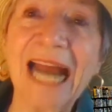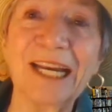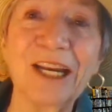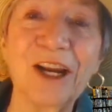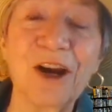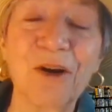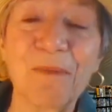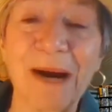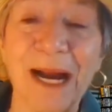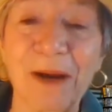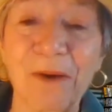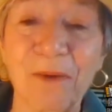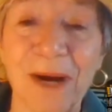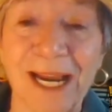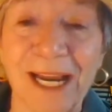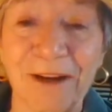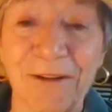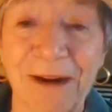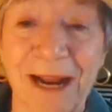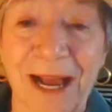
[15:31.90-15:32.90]
I know my
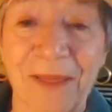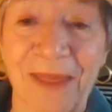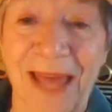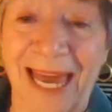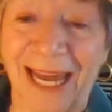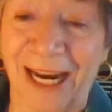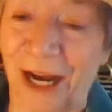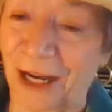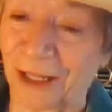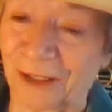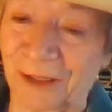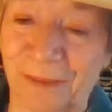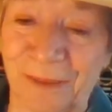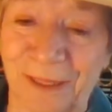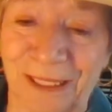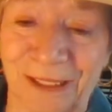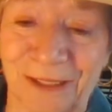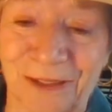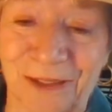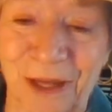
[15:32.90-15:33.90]
way around that
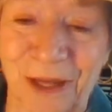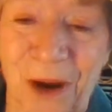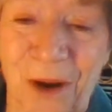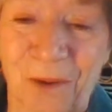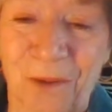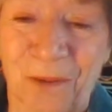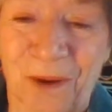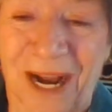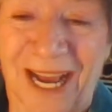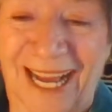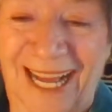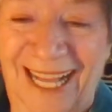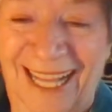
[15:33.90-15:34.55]
hospital so well.